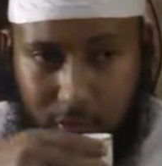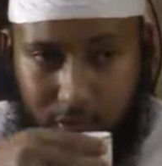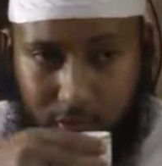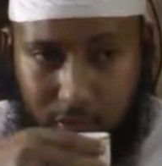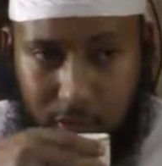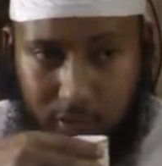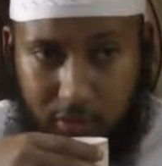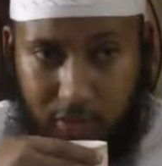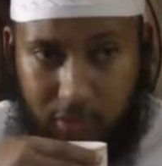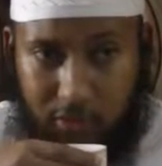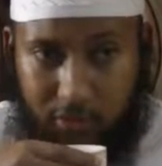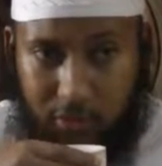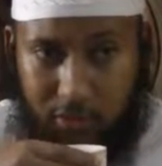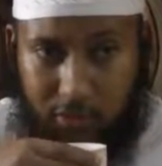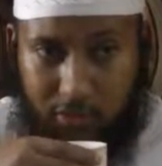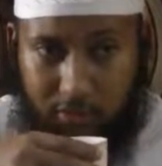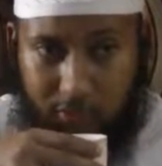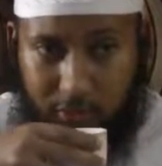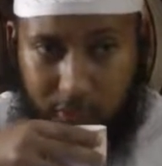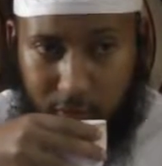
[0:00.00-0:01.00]
Uh, is,
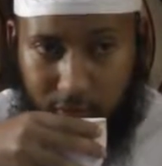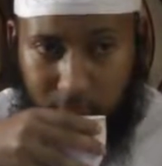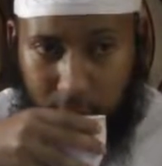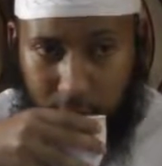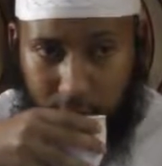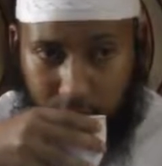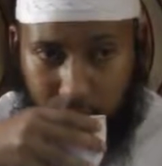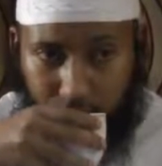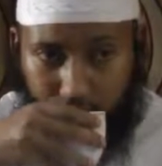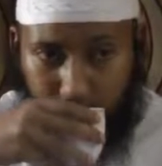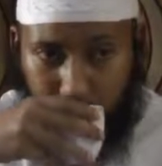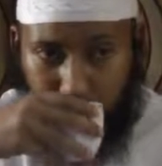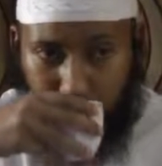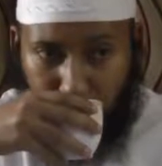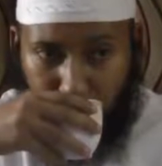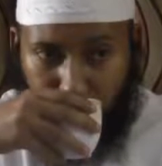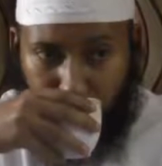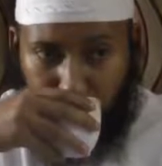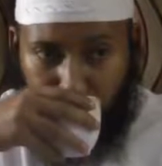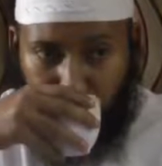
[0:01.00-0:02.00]
is it permissible
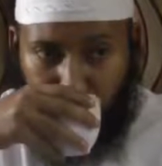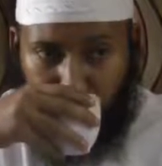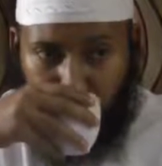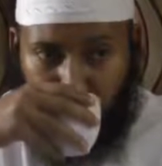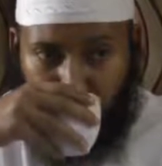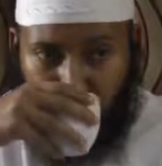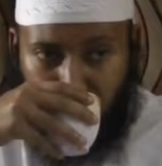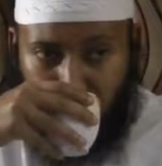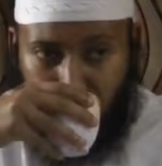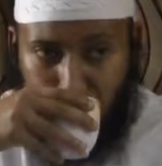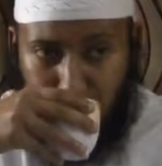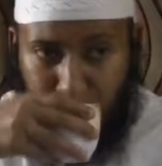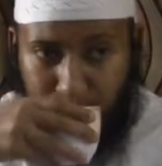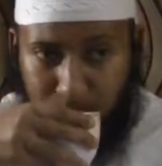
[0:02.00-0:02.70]
to uh,